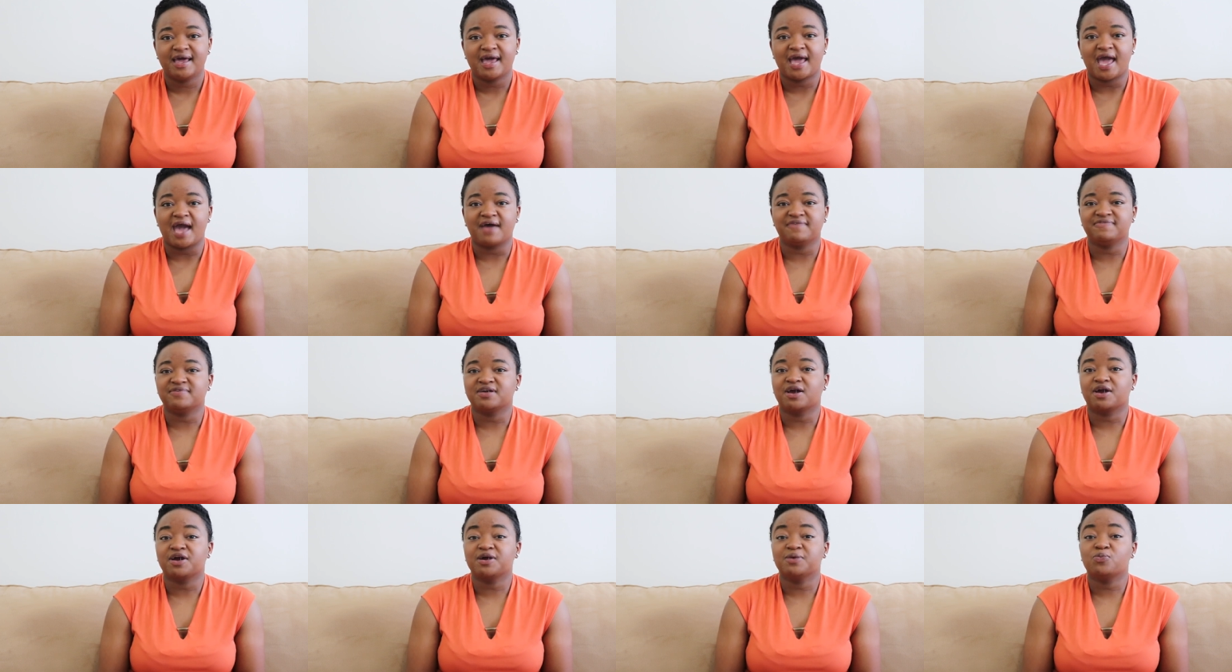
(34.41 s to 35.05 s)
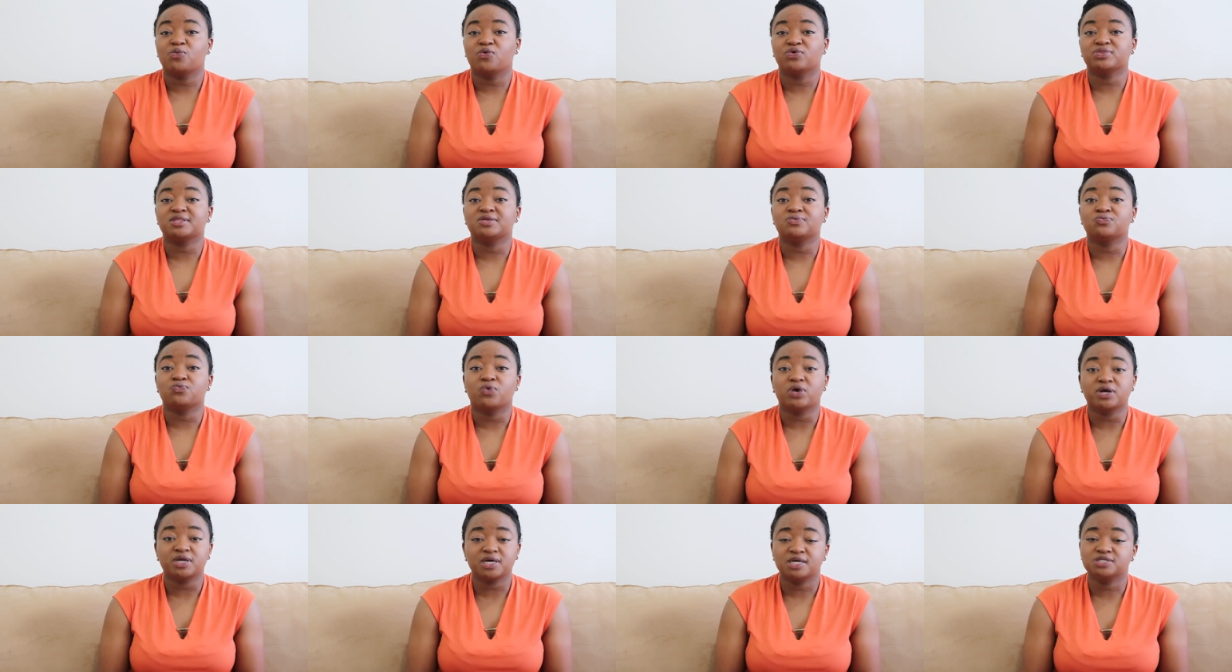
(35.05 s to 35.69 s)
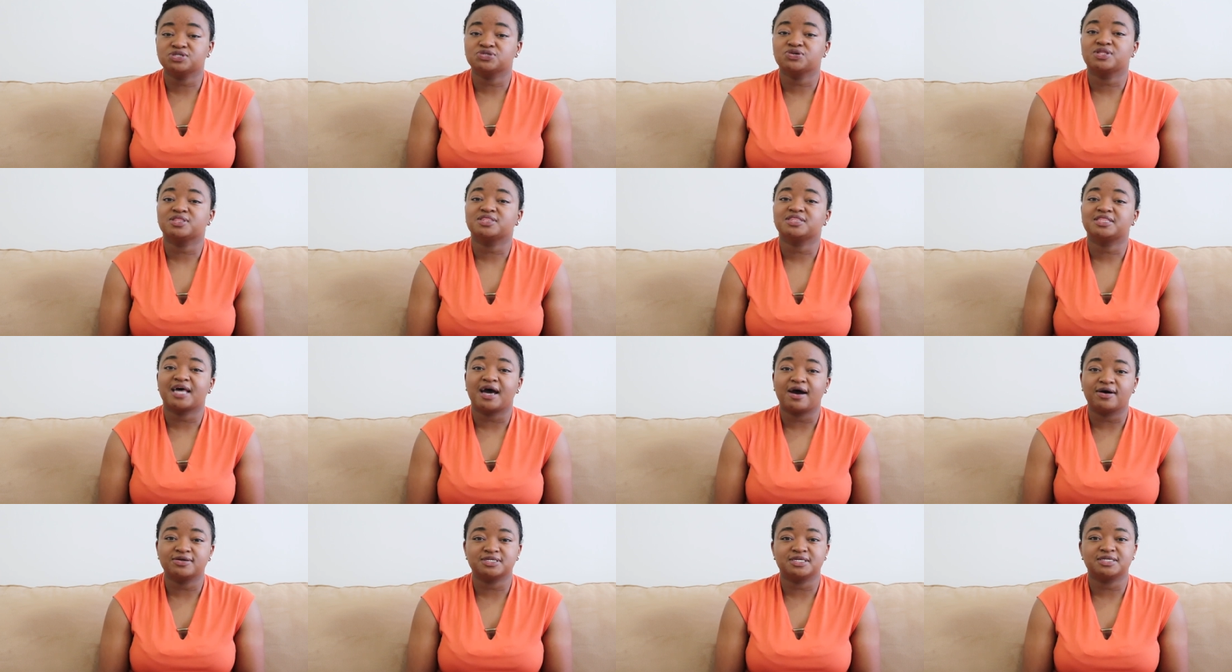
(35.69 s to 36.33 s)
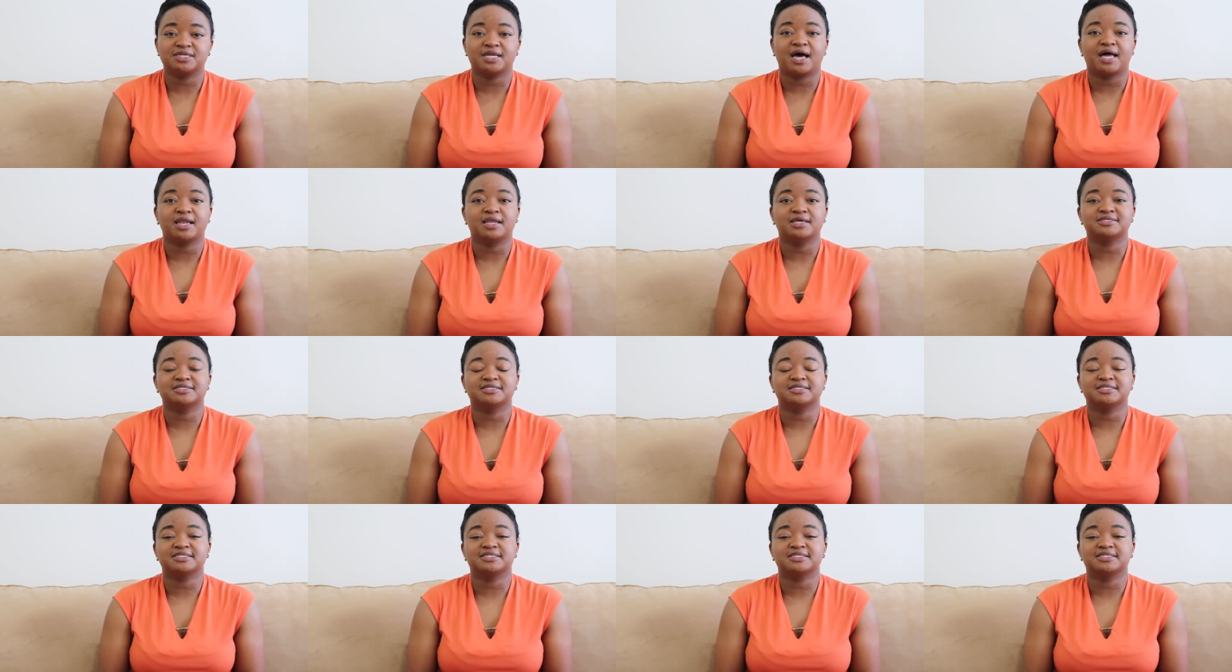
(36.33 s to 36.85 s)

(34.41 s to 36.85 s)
having earned more than $100,000